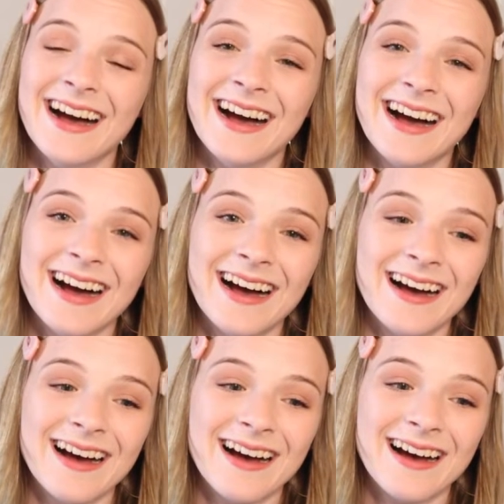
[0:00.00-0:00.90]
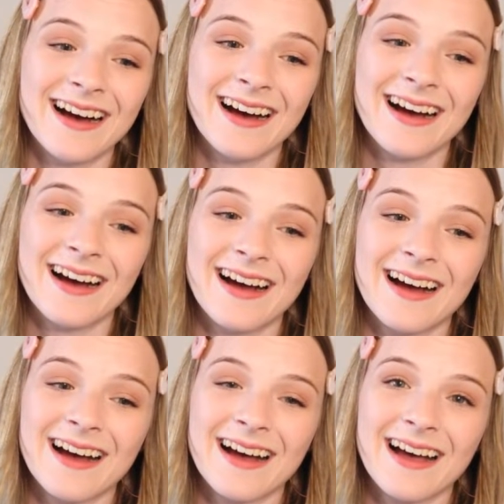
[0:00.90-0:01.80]

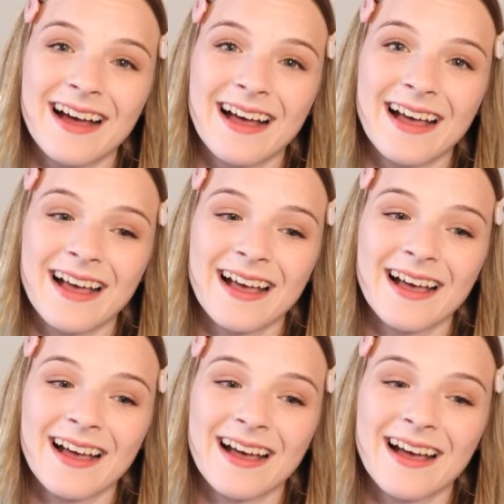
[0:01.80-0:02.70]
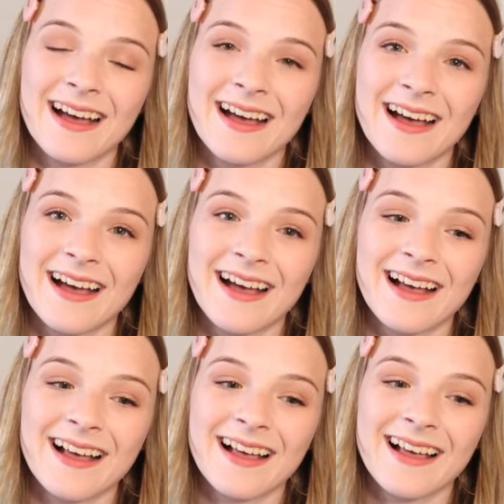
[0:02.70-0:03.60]

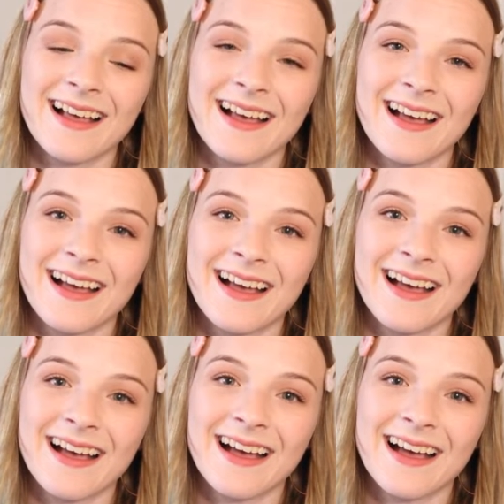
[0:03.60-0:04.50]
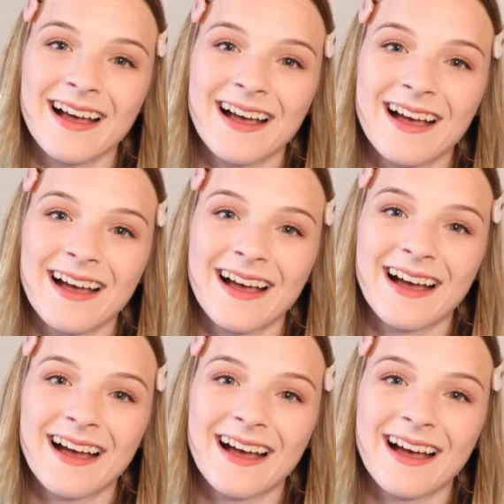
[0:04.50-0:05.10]
[no speech]